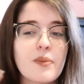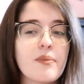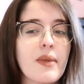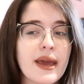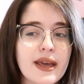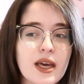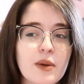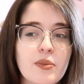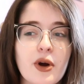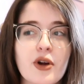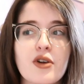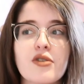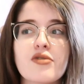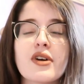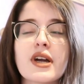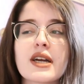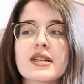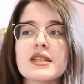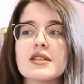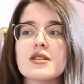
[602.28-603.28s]
to make it
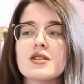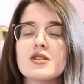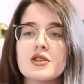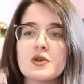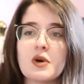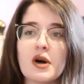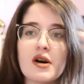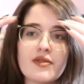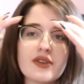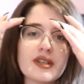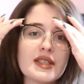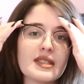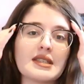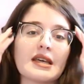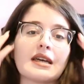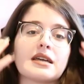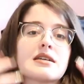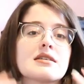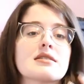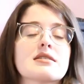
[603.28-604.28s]
perfect and to do all these
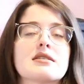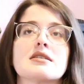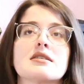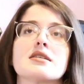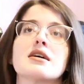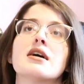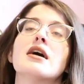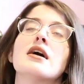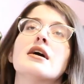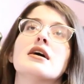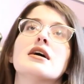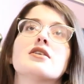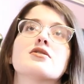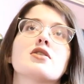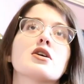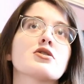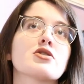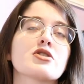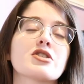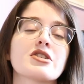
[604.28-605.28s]
things. And it's
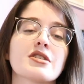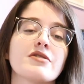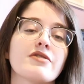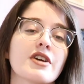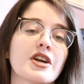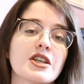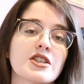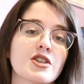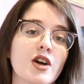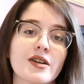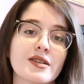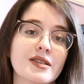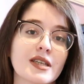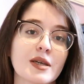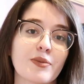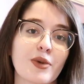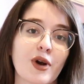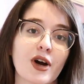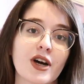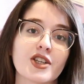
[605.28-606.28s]
also just a very
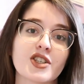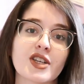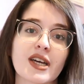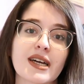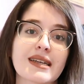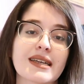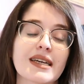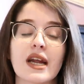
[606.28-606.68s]
daunting project.